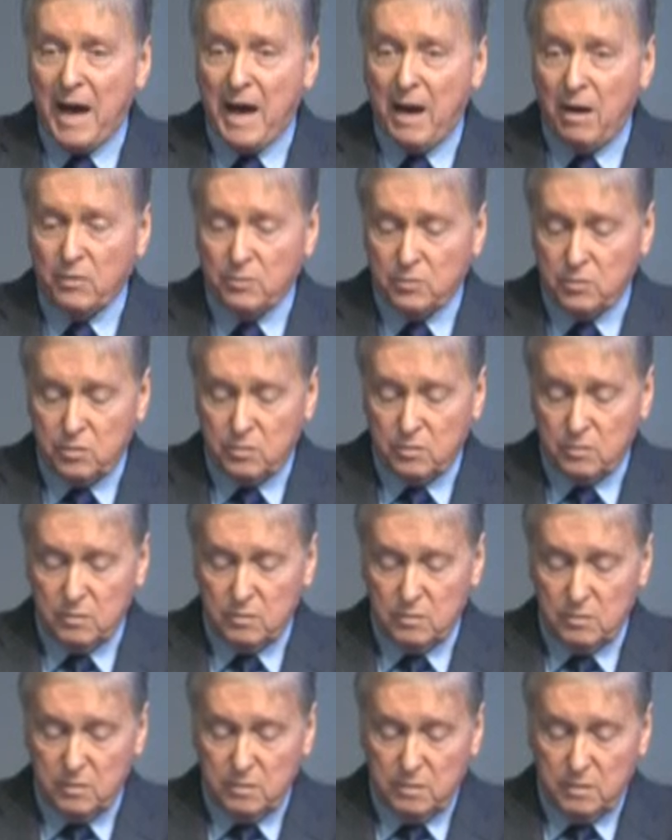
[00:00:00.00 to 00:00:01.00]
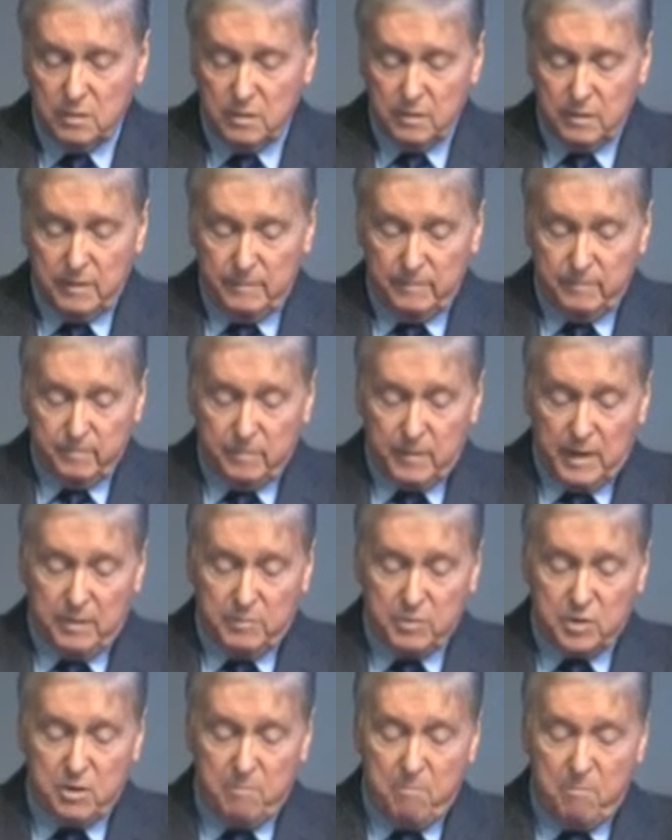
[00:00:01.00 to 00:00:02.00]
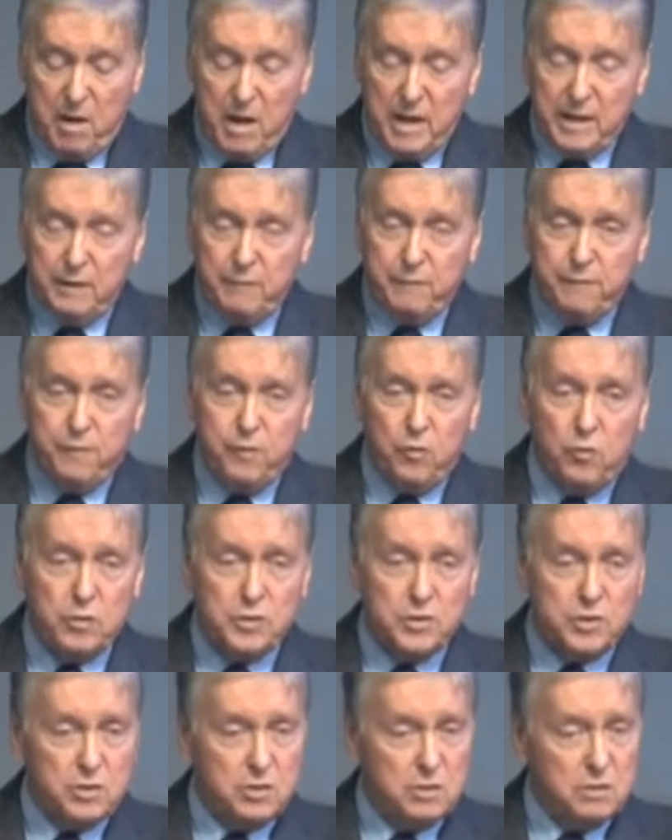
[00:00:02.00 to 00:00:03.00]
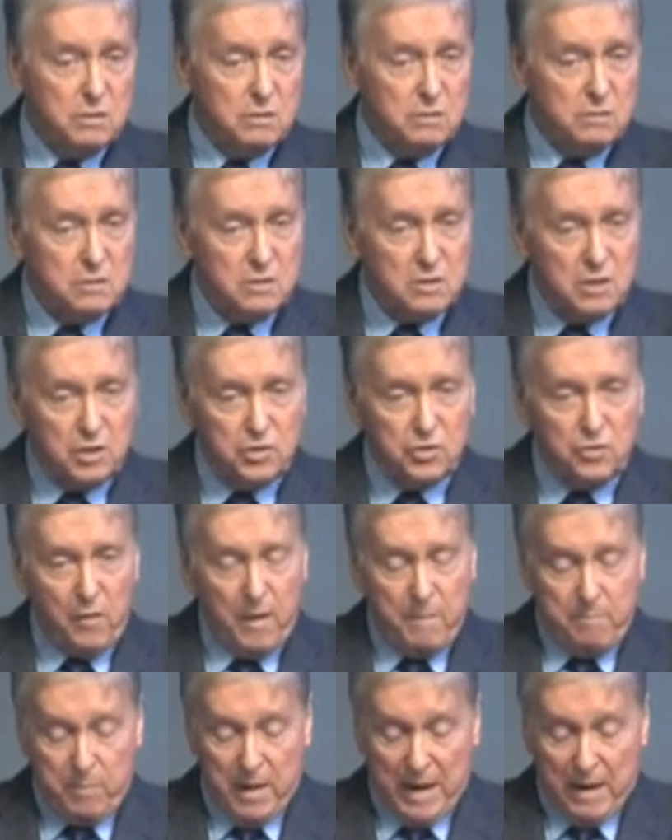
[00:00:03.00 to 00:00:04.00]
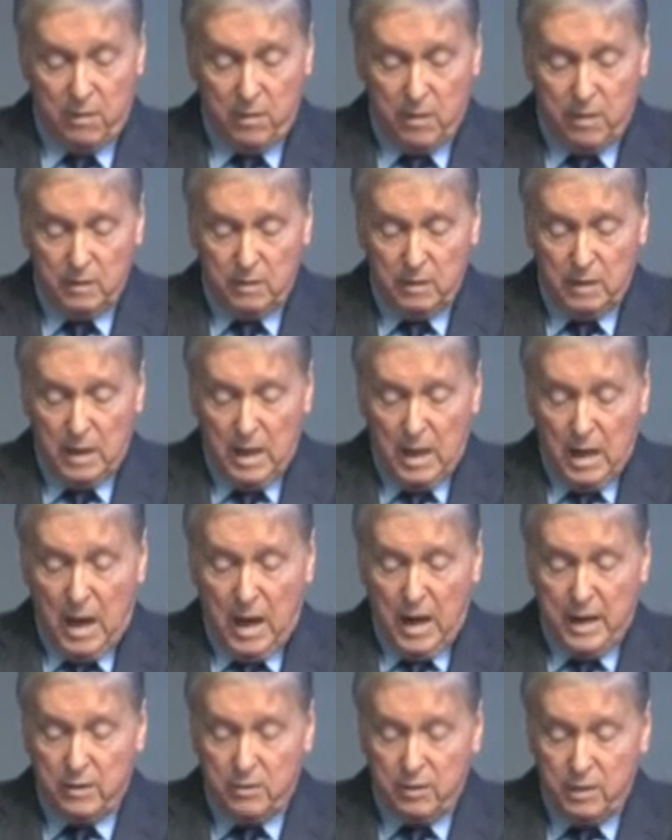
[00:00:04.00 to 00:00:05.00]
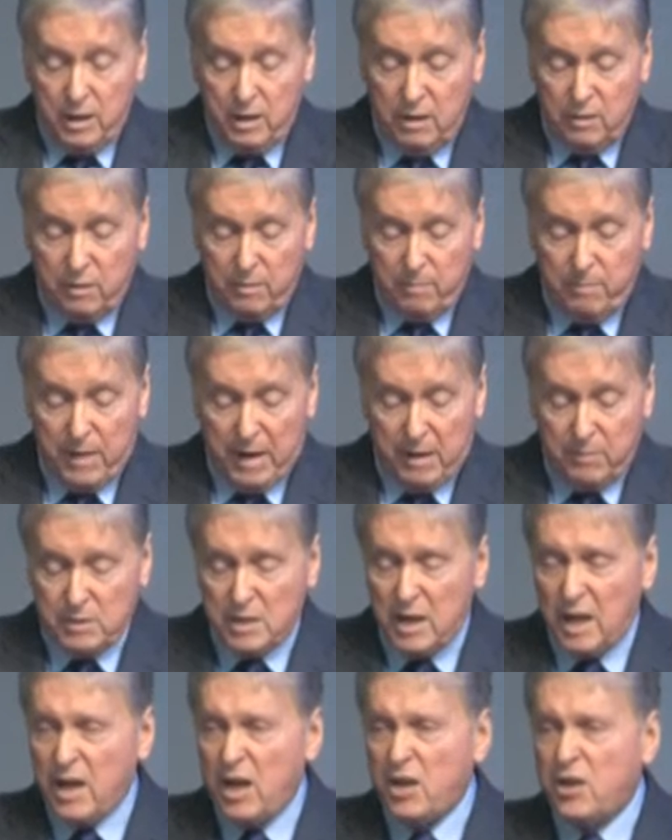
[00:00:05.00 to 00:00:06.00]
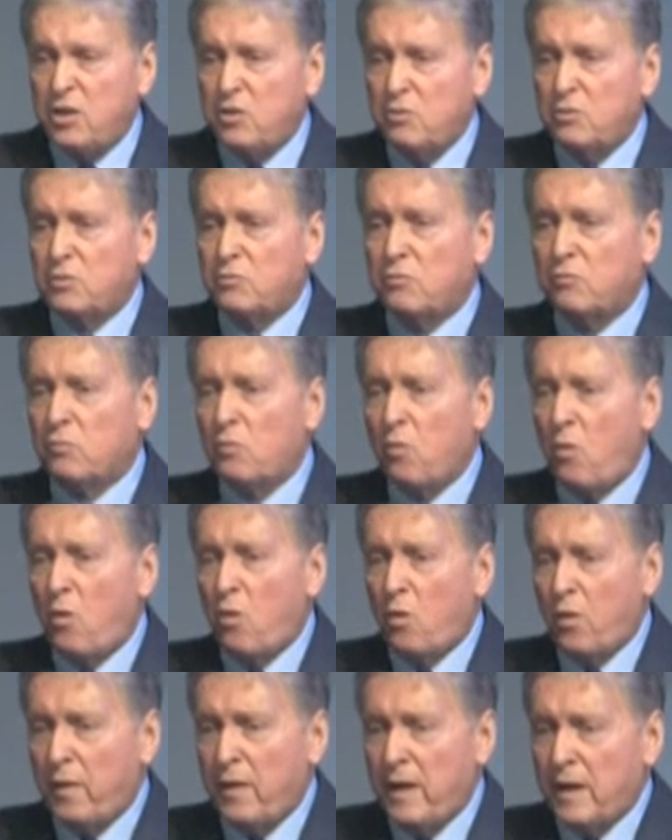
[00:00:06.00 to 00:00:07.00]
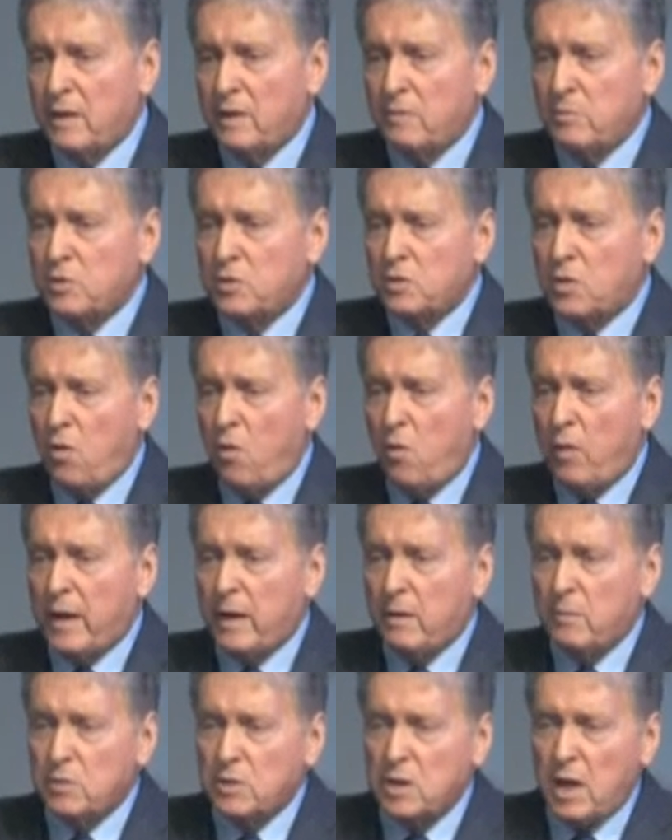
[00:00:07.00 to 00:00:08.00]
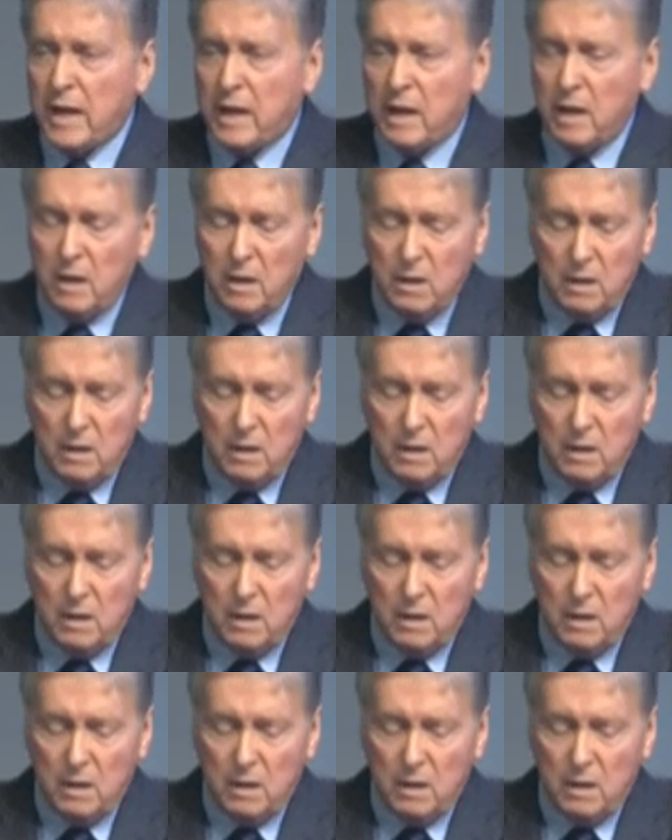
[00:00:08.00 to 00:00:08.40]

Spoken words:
out. It was a mighty force, such great power. I could hear the power. It was like a huge roar then. It was going. It was like,